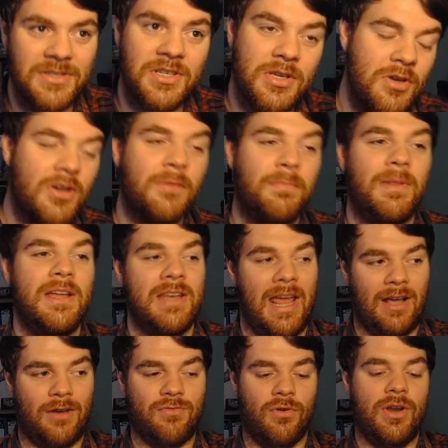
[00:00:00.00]
so you could play
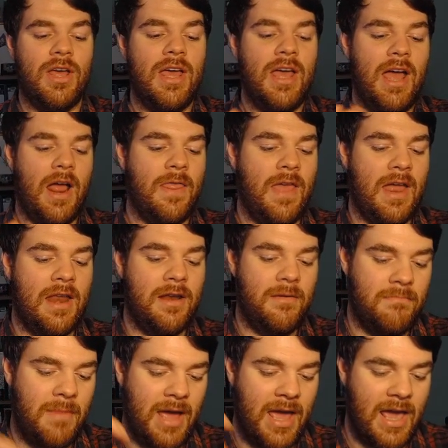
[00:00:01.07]
Necron and then
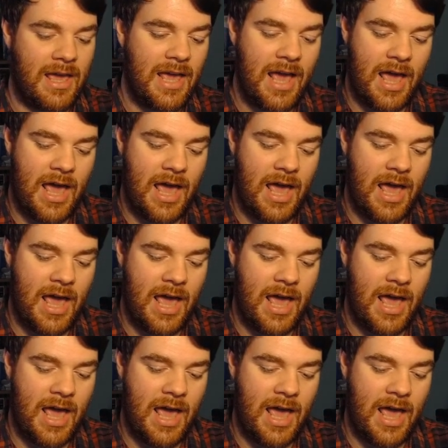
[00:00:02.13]
make